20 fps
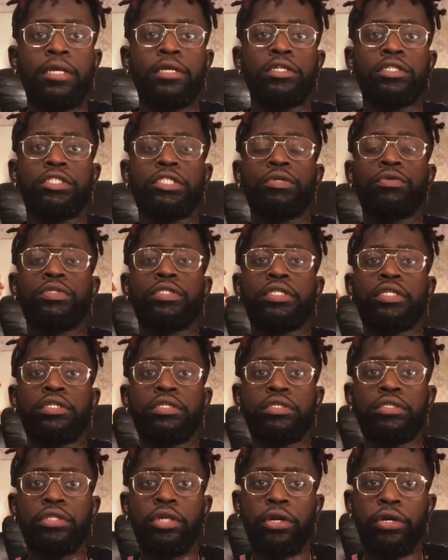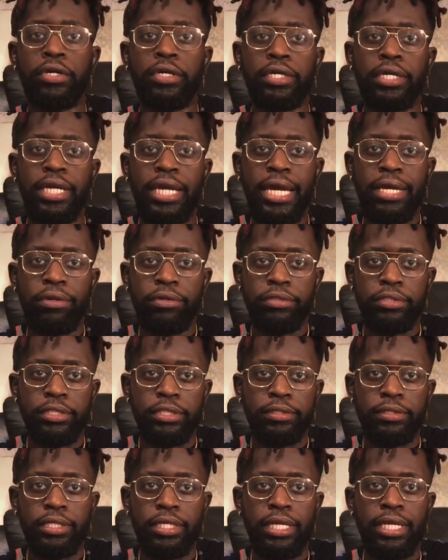So it's the dark
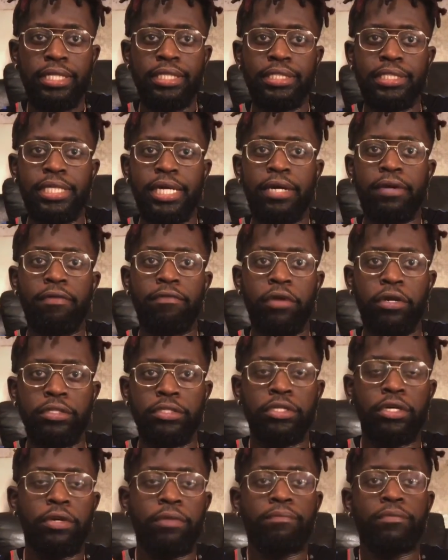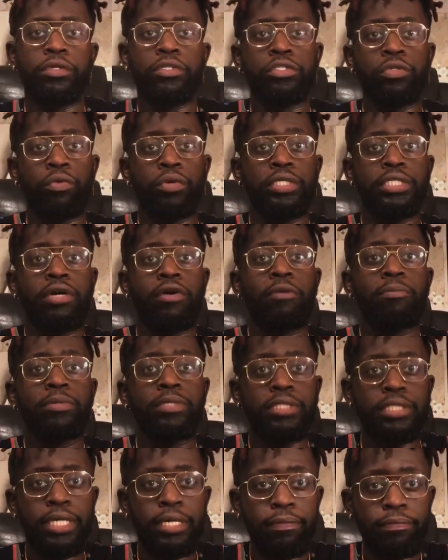energy inside of our chart. So what does that
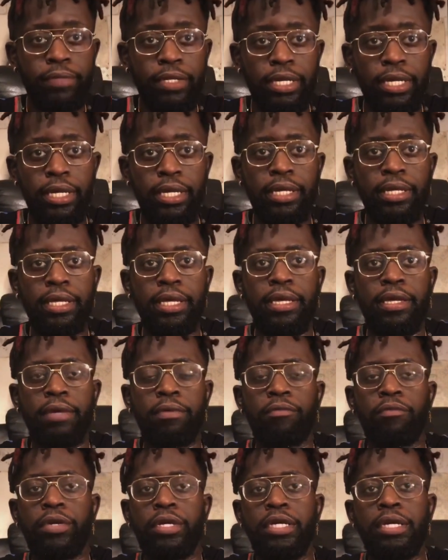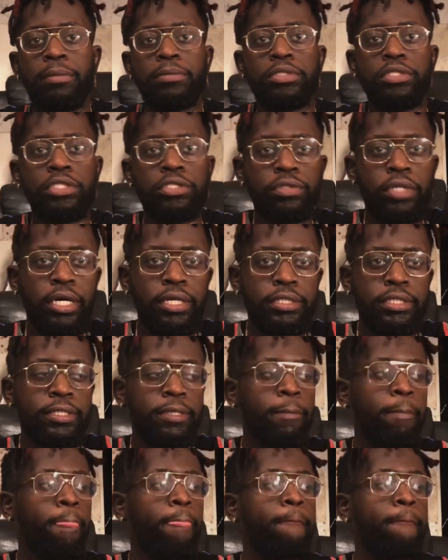represent when it comes to astrology?